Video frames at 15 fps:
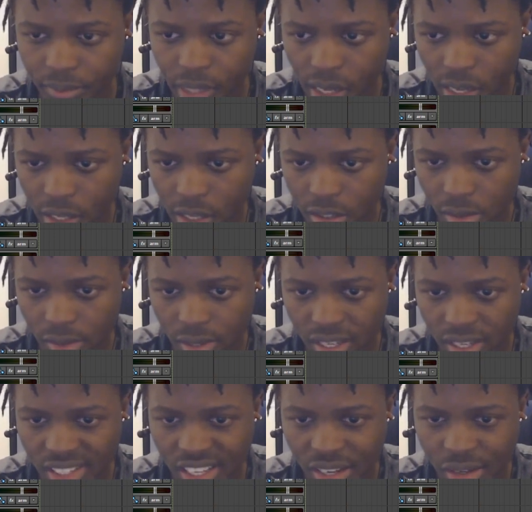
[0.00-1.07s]
So that's
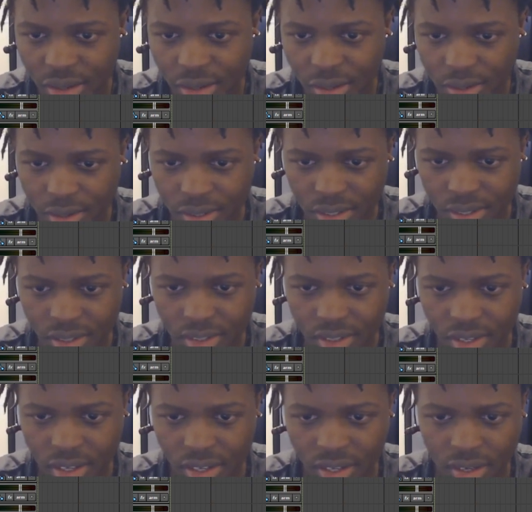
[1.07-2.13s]
how you use
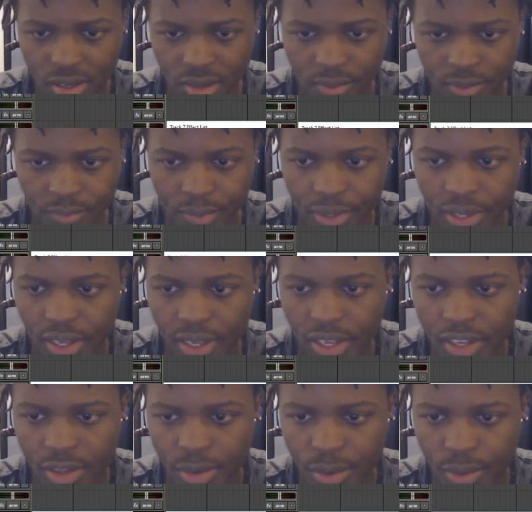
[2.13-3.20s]

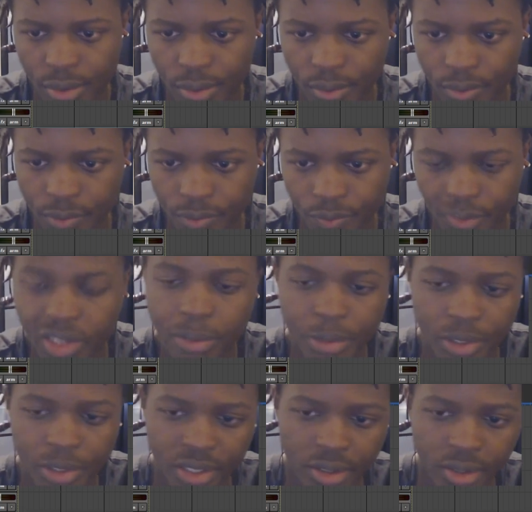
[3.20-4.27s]
EQ,
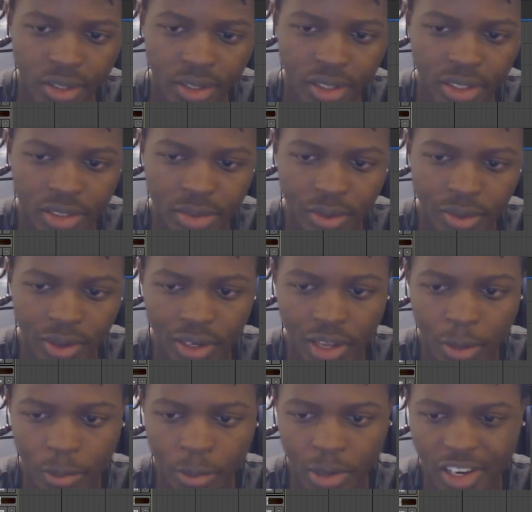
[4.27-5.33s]
particularly this one.
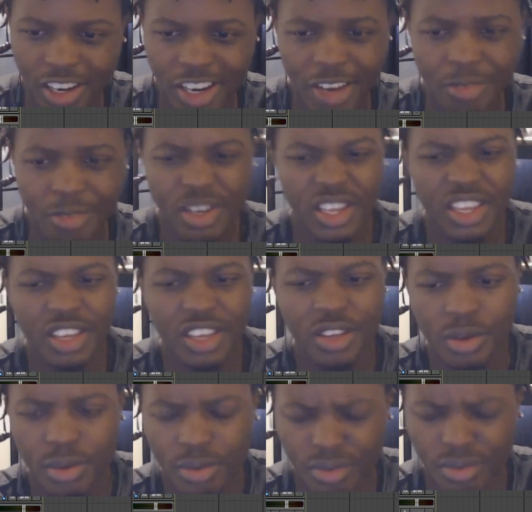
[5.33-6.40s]
But every EQ,
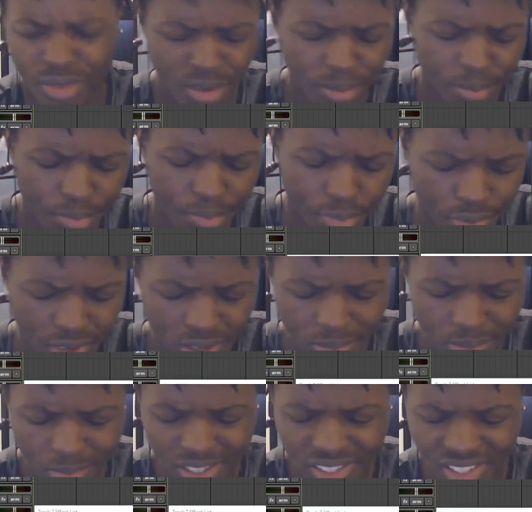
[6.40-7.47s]
they're pretty
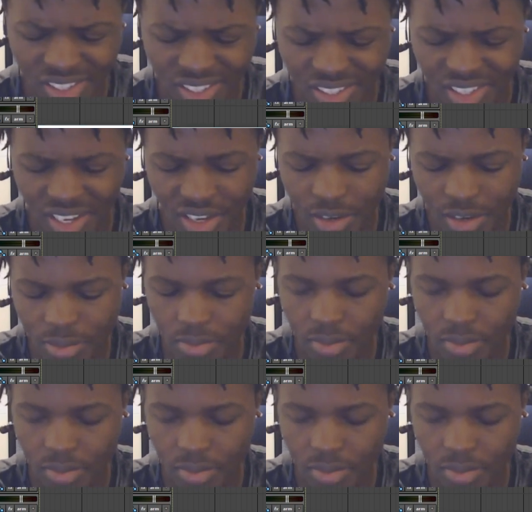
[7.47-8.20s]
much the same.